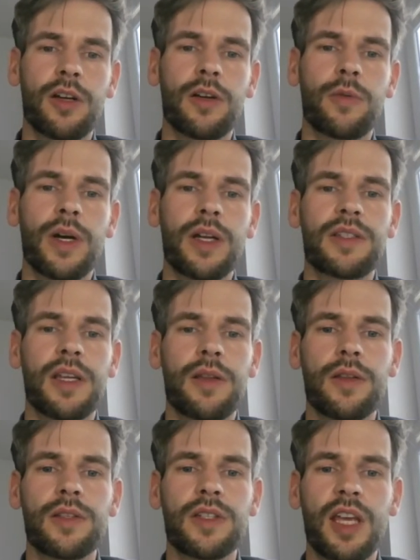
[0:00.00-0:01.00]
quite set
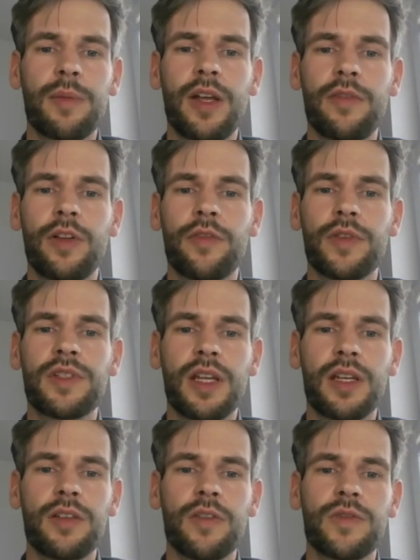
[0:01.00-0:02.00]
the same level of
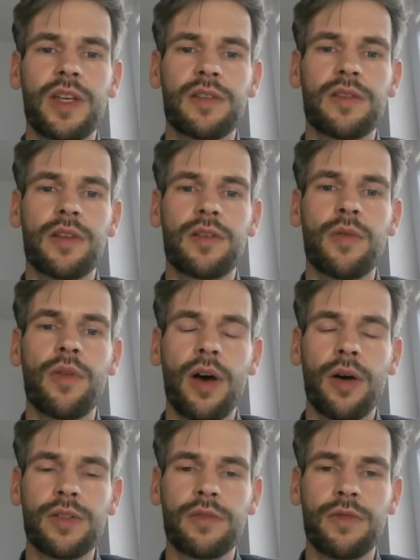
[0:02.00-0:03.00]
incentives as the
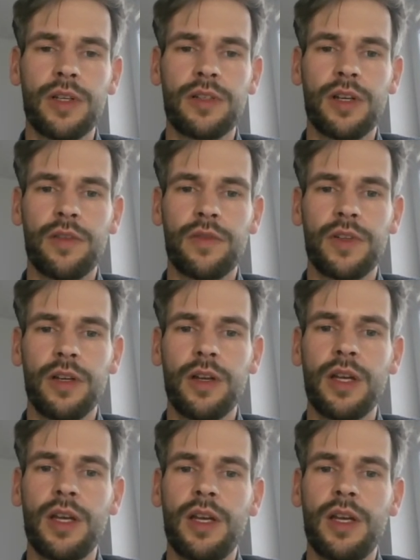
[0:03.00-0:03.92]
2000 feed-in tariff did.